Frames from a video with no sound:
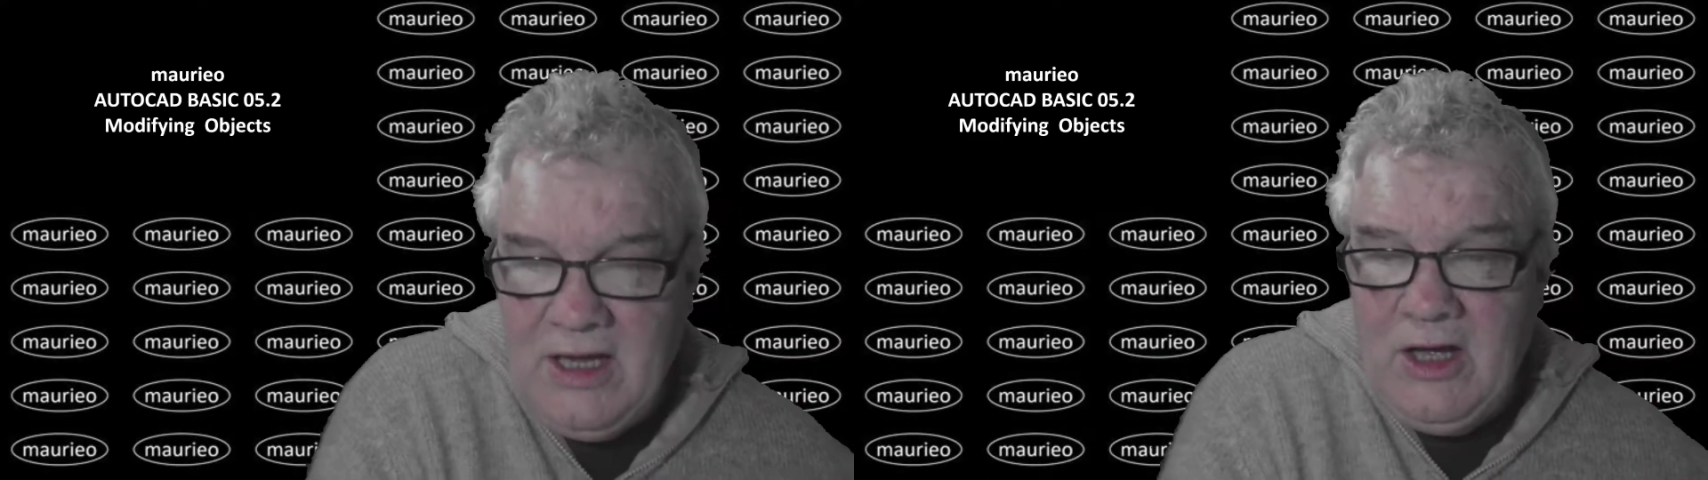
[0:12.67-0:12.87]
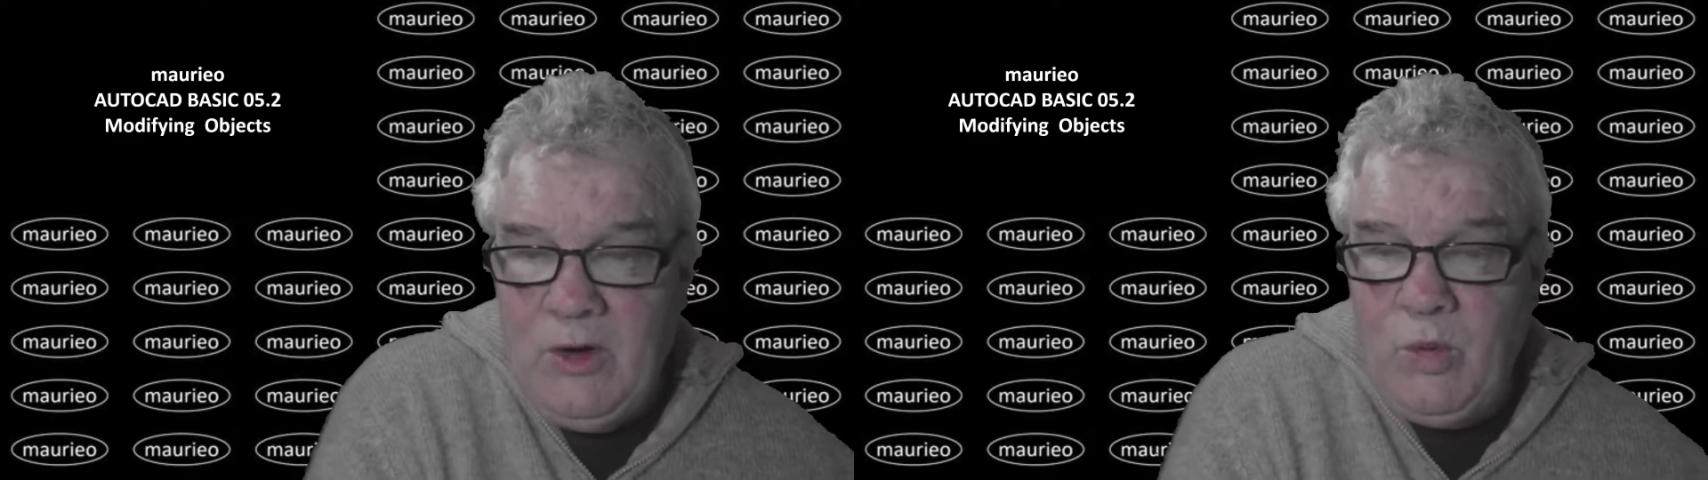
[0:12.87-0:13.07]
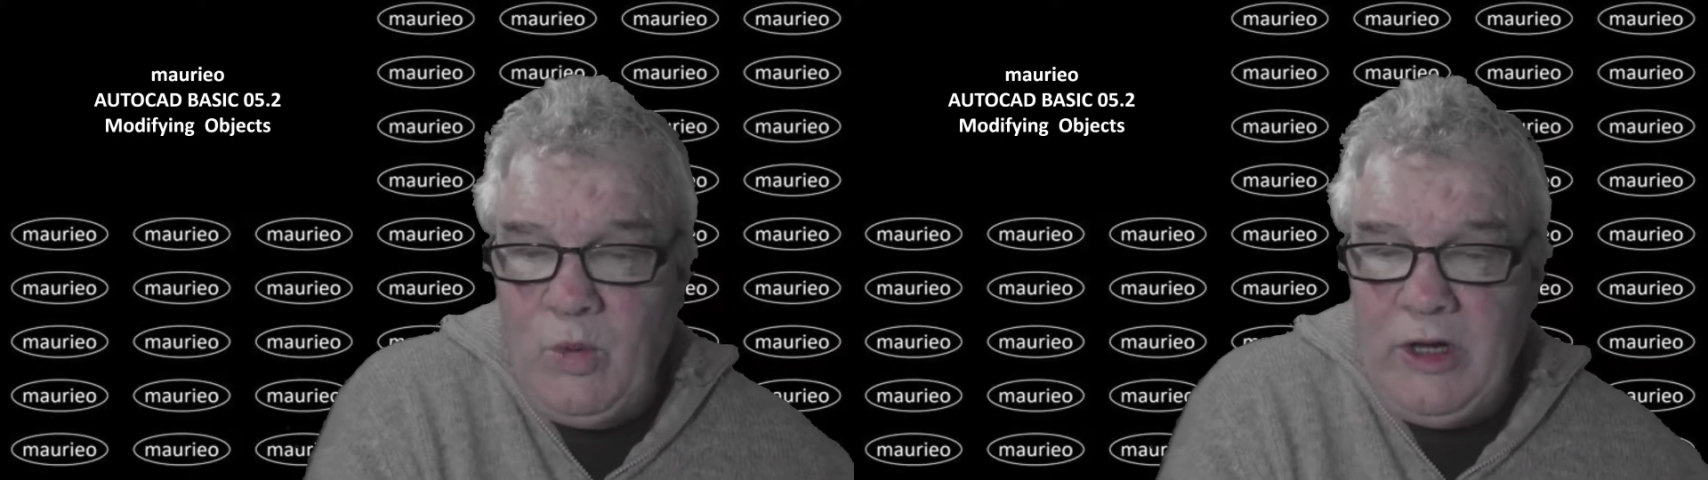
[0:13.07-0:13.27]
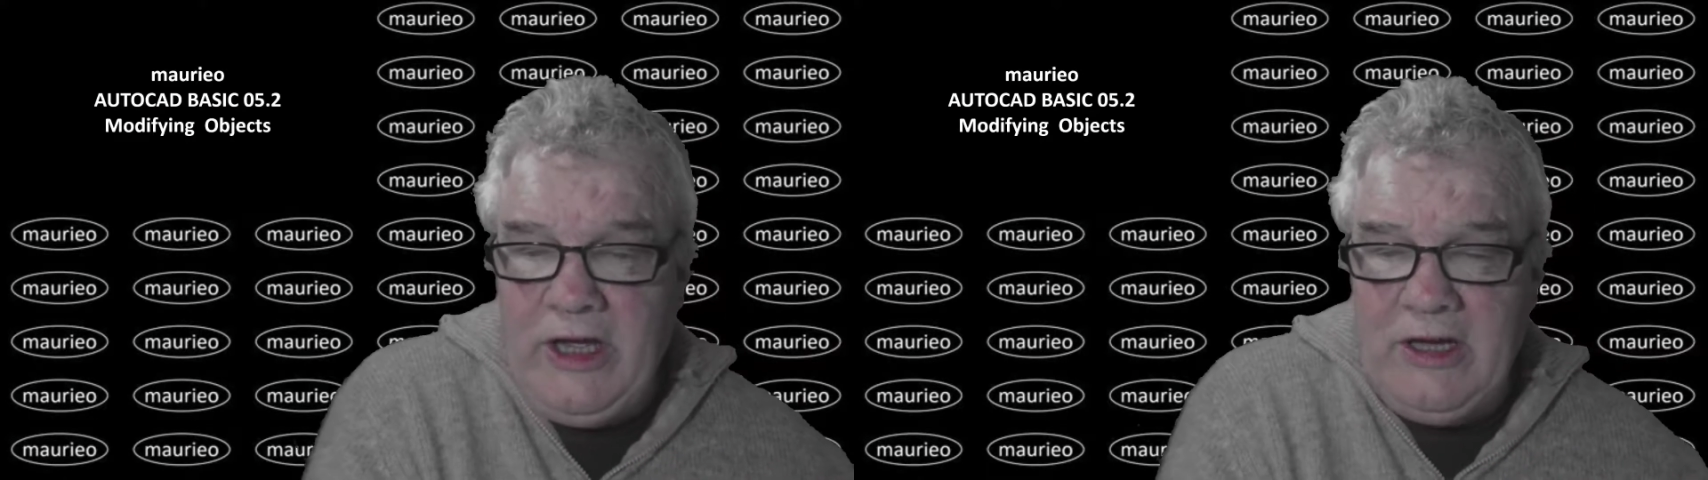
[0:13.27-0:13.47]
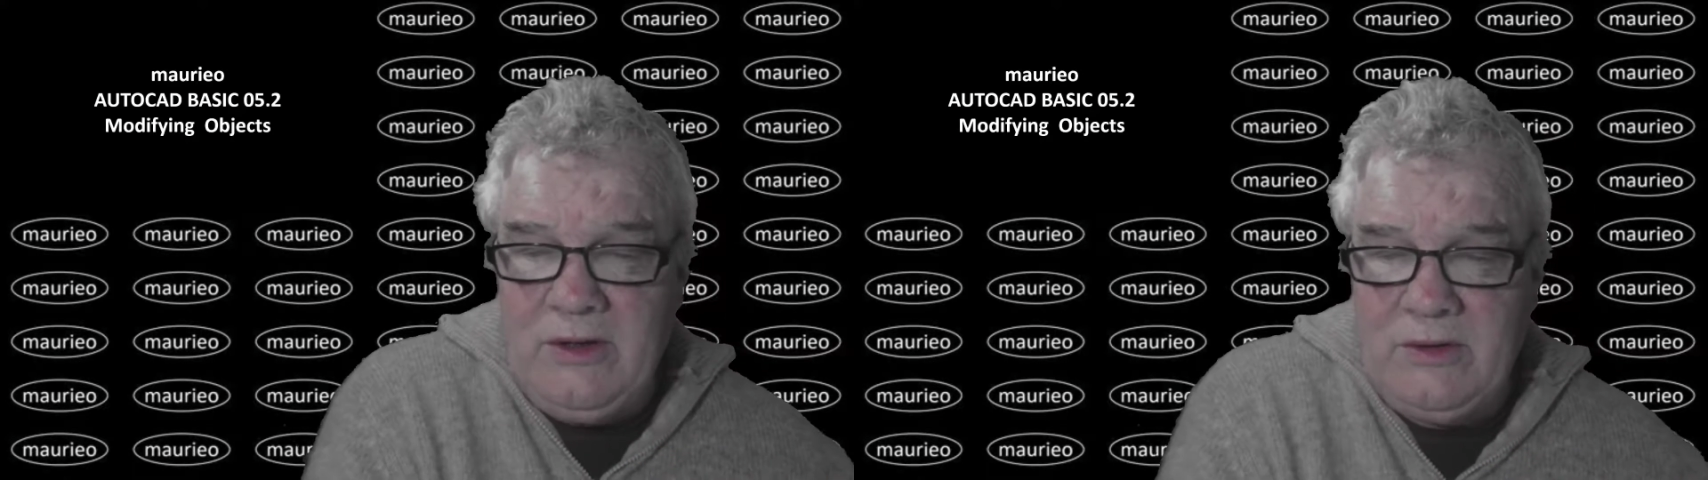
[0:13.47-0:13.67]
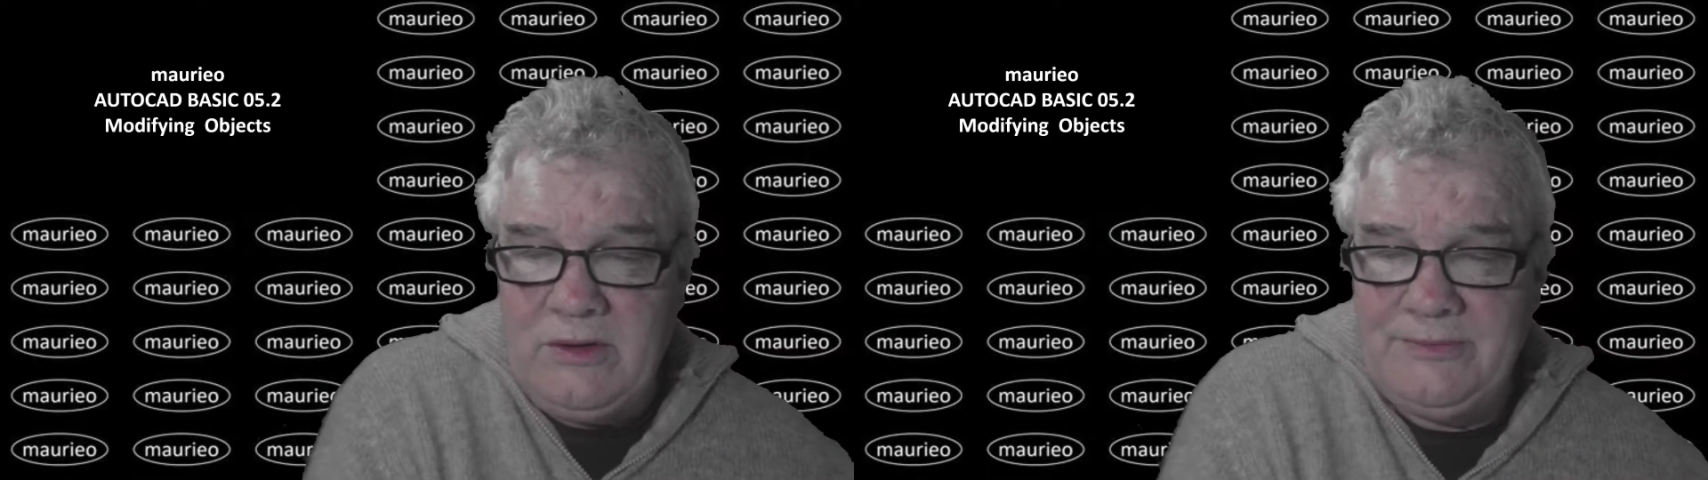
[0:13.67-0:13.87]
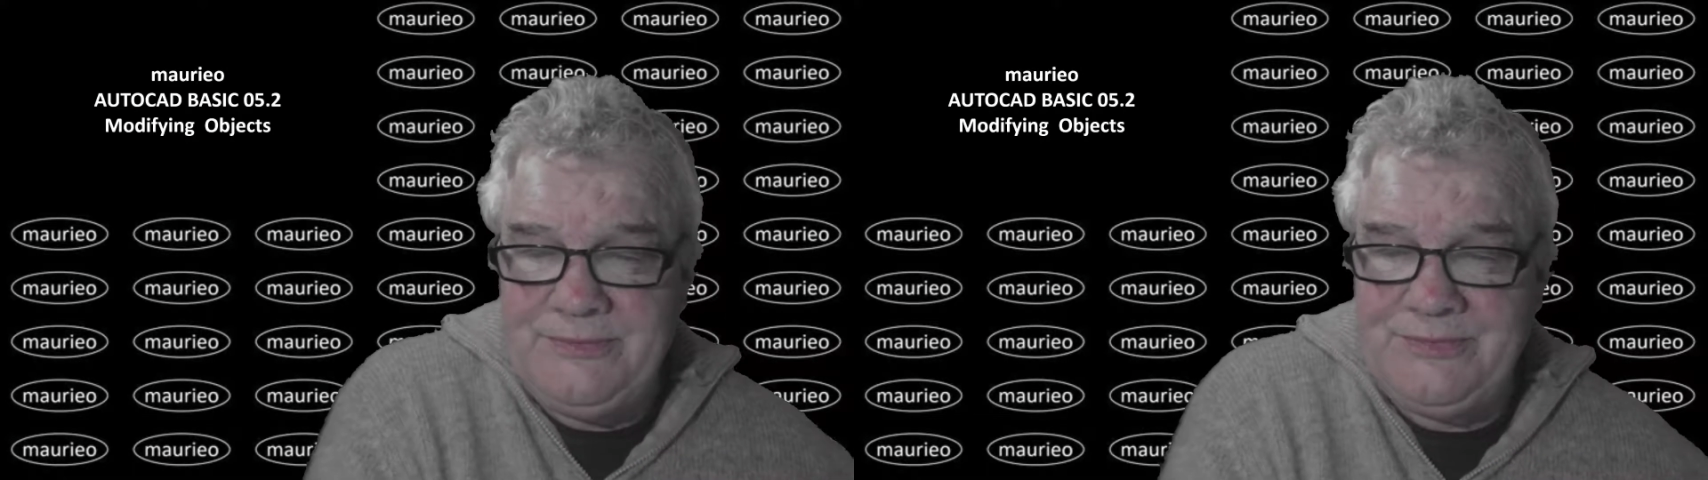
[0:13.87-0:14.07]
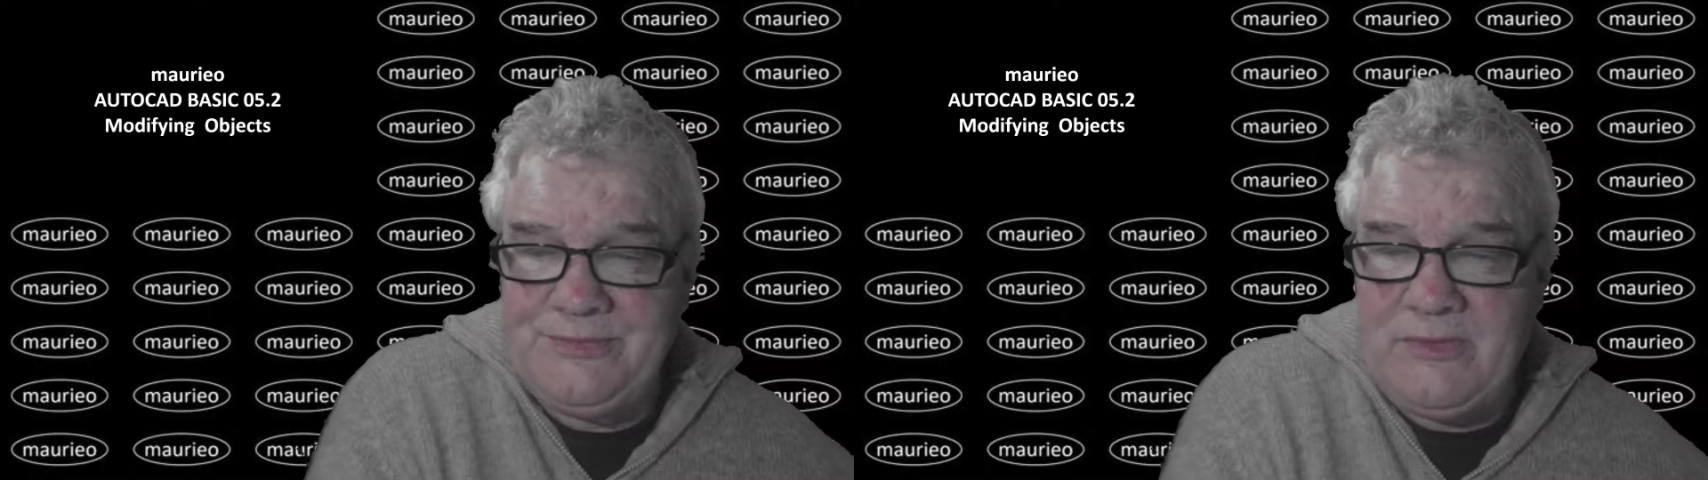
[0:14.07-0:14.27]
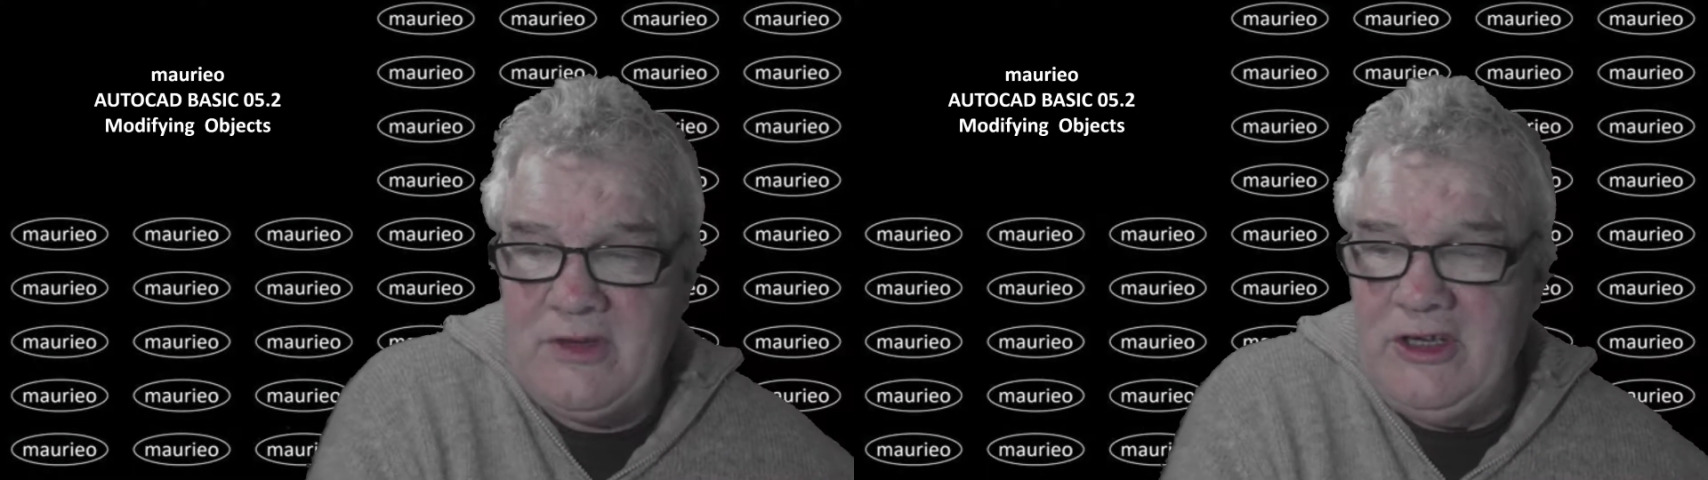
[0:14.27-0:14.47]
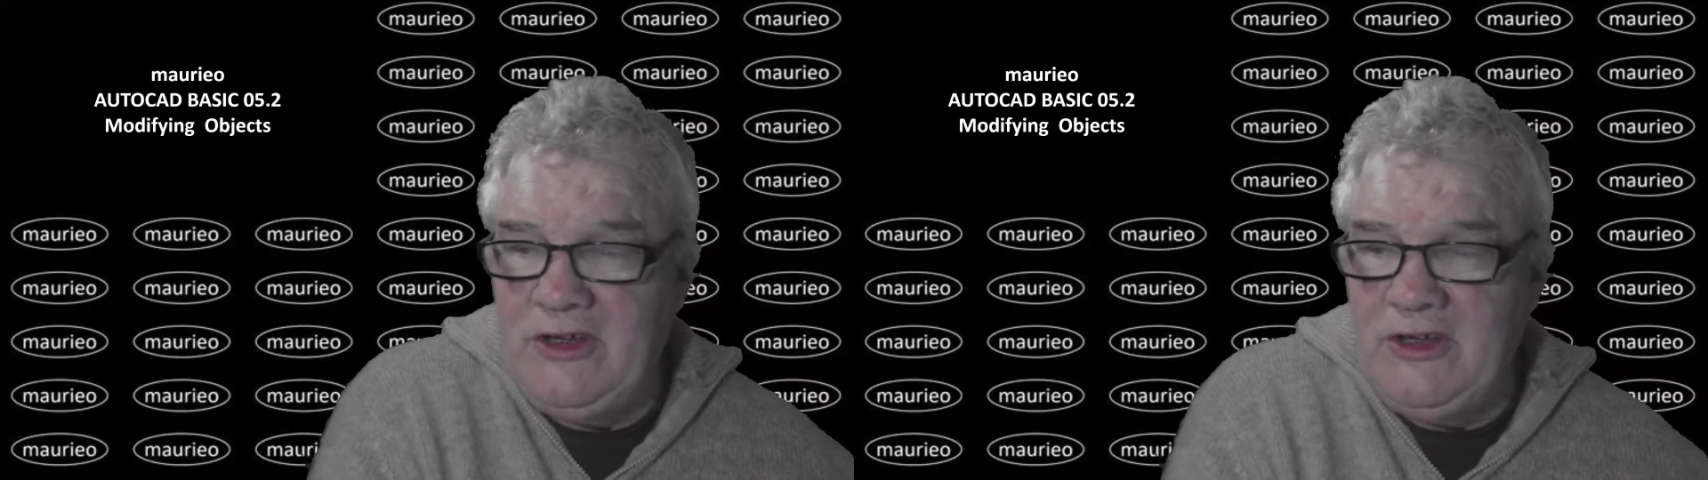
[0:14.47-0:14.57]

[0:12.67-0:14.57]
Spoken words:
Well, in